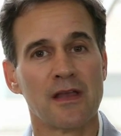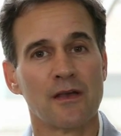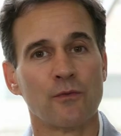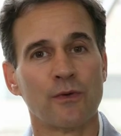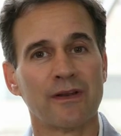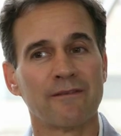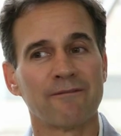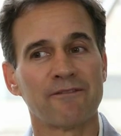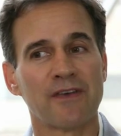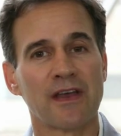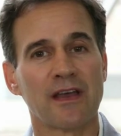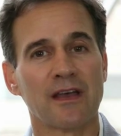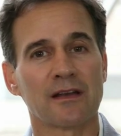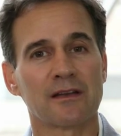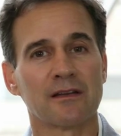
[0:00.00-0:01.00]
When in
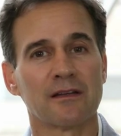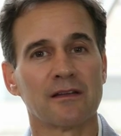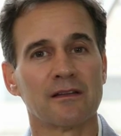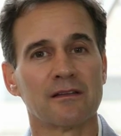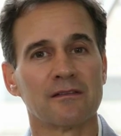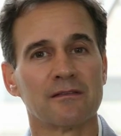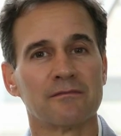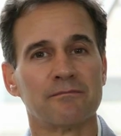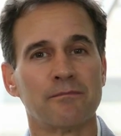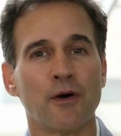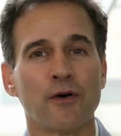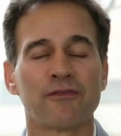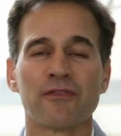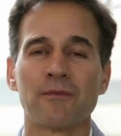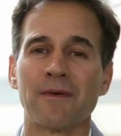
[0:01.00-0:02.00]
fact,
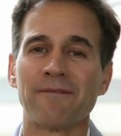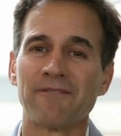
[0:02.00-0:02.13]
both from a